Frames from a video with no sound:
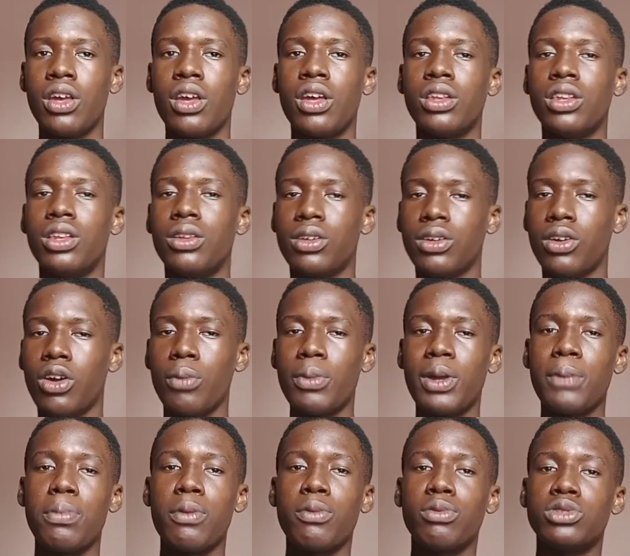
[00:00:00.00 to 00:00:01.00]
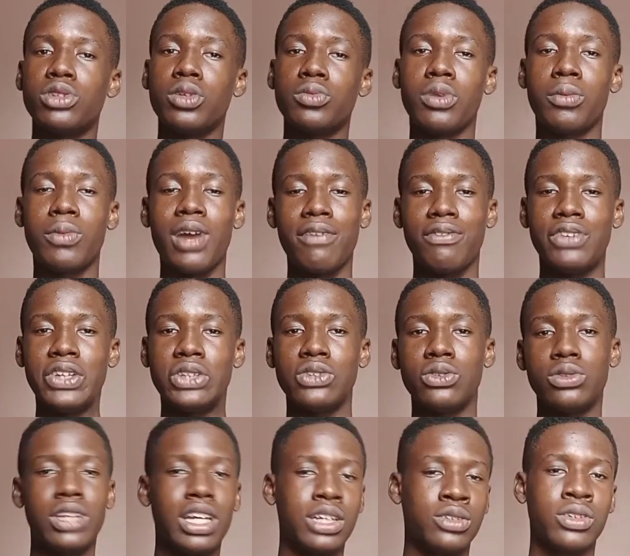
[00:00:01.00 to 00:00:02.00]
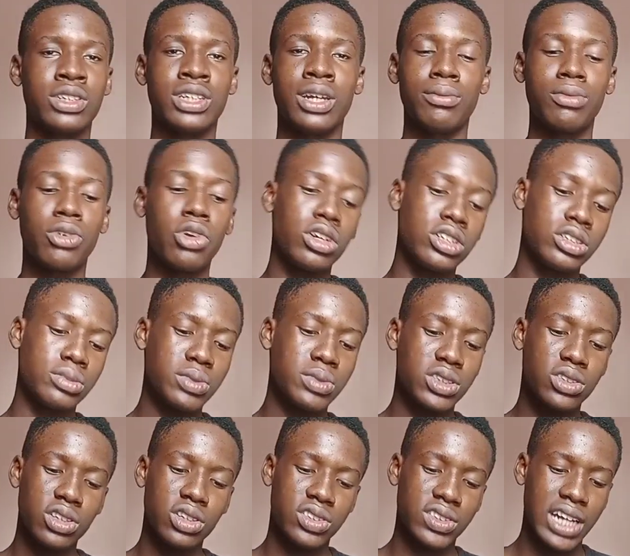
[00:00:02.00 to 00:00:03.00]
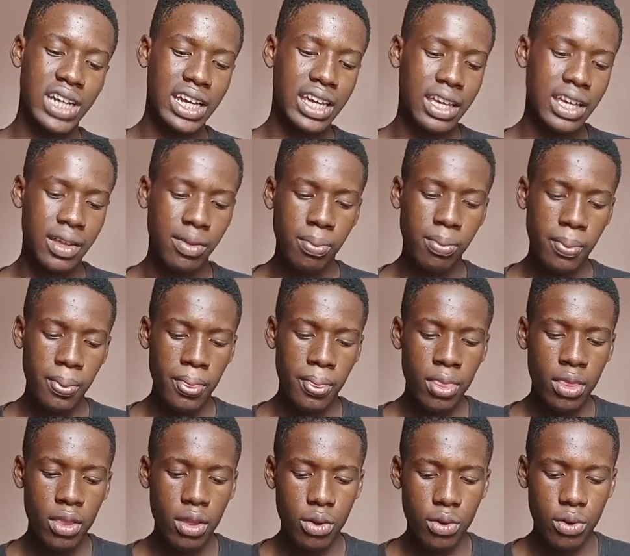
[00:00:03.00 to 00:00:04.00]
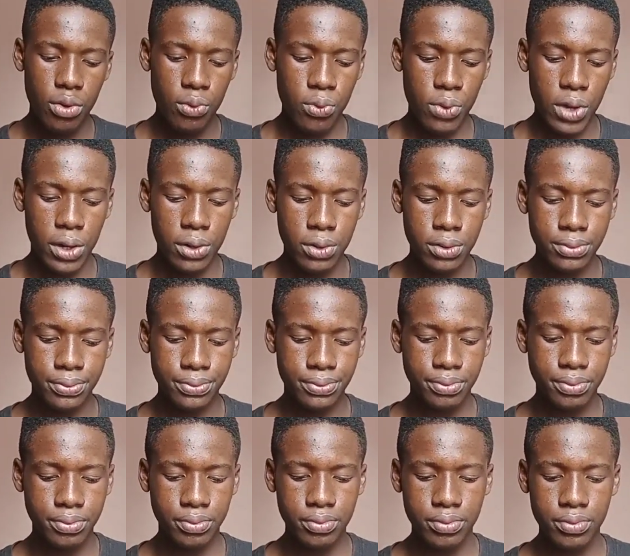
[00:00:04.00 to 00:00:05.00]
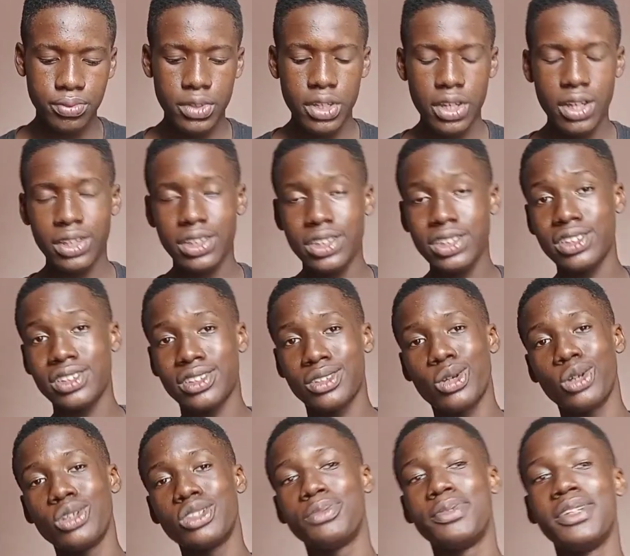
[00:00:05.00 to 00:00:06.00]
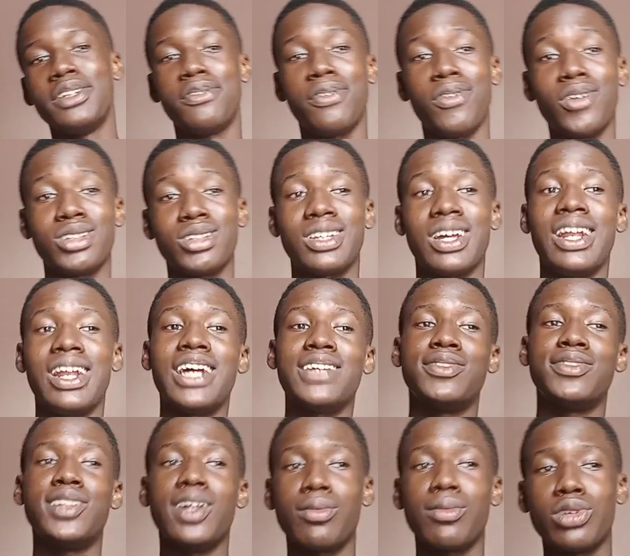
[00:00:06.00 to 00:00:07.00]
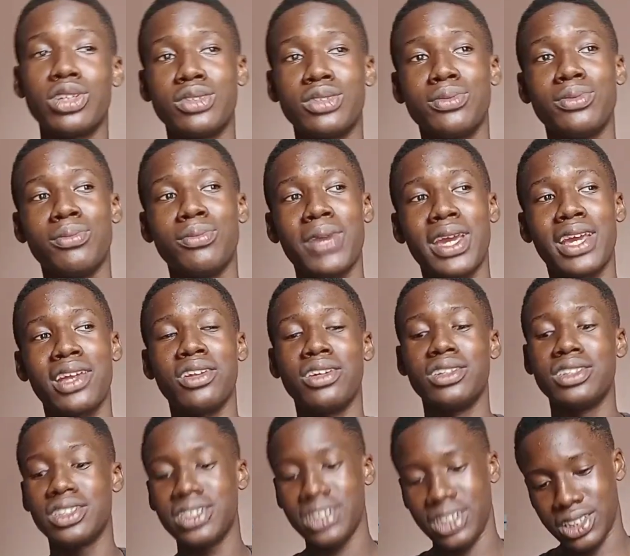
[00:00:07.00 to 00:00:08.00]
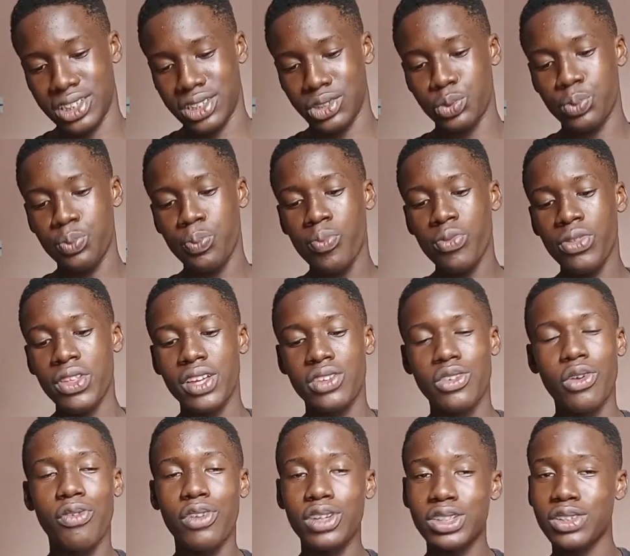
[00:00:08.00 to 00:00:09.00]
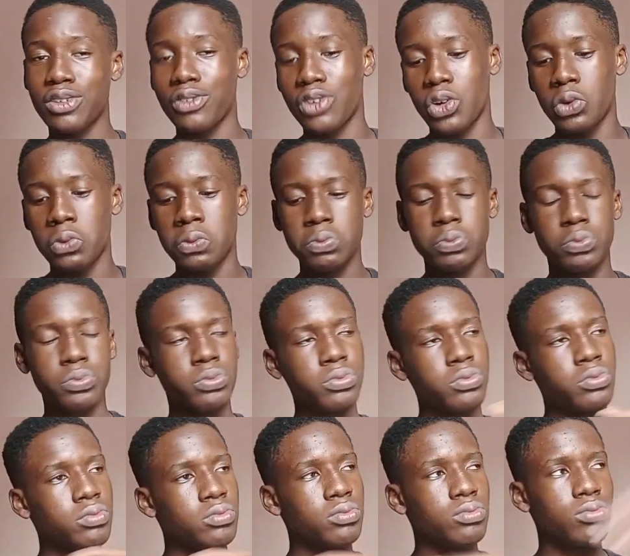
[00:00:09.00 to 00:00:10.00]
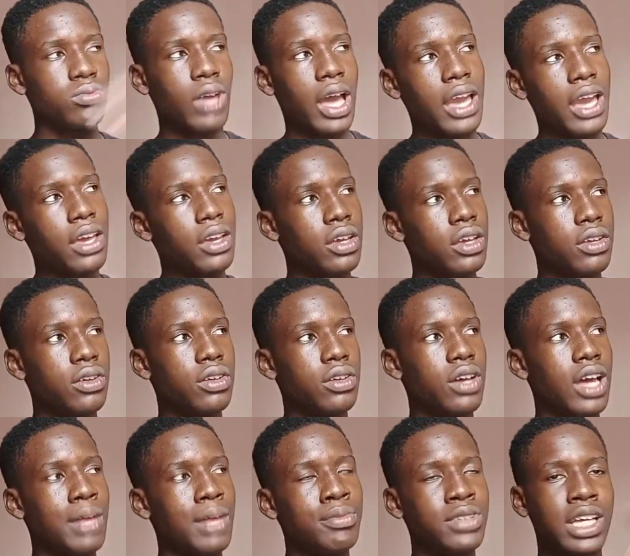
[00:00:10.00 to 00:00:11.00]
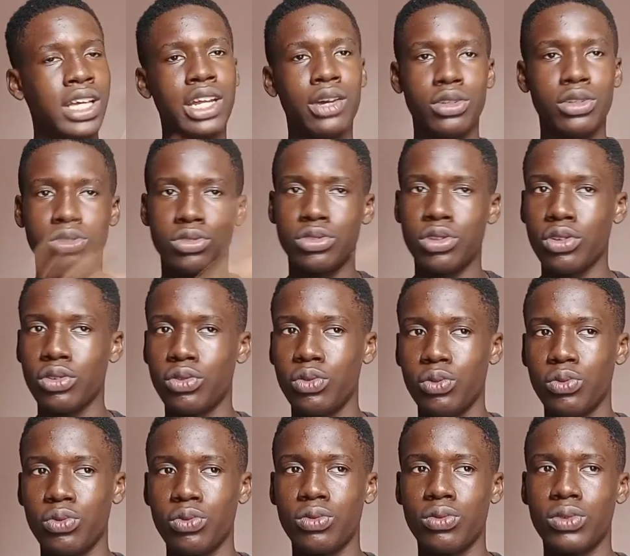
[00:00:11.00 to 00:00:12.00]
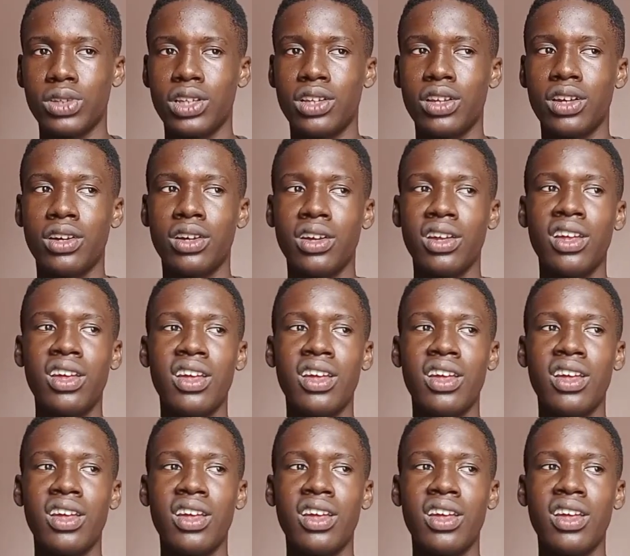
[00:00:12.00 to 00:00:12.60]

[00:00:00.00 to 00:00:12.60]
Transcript: the comment people dropped on my video, that's what I'm going to be discussing right here. Well, this is going to be the first and last video I'm going to be making on this issue. So first of all, I admitted I was wrong with the